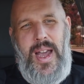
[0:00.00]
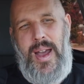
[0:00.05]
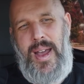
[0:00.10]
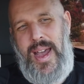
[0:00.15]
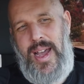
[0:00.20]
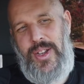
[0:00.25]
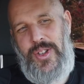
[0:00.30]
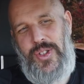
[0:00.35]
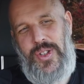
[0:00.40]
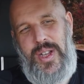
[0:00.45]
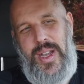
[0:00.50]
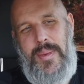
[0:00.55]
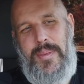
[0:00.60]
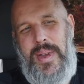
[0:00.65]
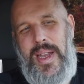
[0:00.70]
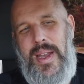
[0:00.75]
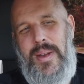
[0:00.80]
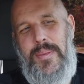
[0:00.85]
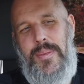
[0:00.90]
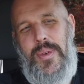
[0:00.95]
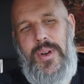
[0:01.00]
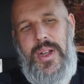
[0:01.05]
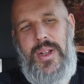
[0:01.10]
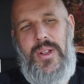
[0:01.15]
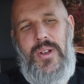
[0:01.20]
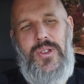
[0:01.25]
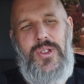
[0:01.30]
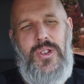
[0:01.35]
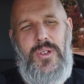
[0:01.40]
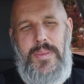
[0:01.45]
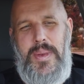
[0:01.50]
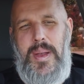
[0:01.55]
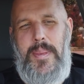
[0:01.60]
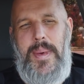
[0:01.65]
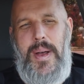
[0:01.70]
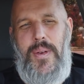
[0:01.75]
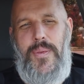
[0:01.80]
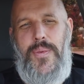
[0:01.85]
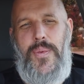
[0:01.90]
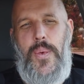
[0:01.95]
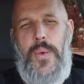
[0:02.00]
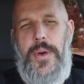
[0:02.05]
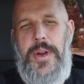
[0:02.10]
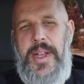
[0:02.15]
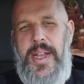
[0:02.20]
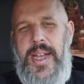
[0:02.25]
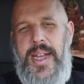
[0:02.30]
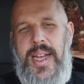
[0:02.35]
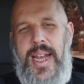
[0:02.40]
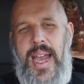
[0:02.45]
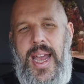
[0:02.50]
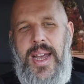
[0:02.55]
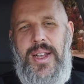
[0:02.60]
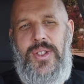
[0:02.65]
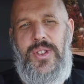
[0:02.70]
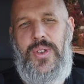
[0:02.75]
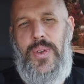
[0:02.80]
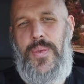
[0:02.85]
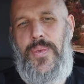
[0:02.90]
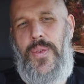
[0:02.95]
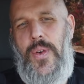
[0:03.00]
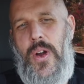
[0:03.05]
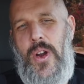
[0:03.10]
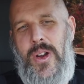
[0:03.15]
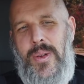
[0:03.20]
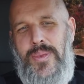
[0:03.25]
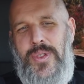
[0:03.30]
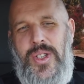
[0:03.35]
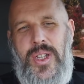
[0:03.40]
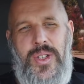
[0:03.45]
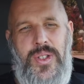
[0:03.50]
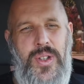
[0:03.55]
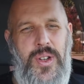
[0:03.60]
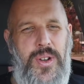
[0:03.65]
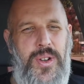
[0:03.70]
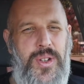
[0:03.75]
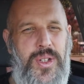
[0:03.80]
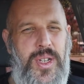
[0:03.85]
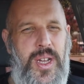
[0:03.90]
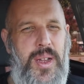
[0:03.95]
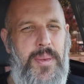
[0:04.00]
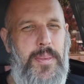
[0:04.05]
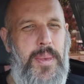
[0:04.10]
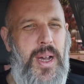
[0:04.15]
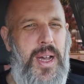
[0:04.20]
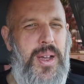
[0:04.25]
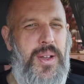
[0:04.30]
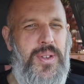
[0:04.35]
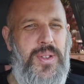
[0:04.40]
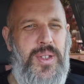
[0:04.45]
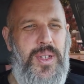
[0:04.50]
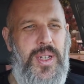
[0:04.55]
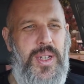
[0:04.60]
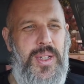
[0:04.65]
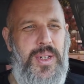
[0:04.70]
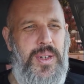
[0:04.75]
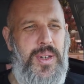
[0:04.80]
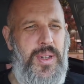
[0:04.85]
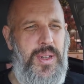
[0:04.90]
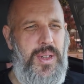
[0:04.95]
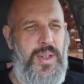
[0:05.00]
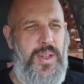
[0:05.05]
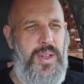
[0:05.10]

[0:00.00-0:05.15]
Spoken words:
Actually, I'm getting pretty low. So it'll be about 40 in gas so far. I'm 610 miles in.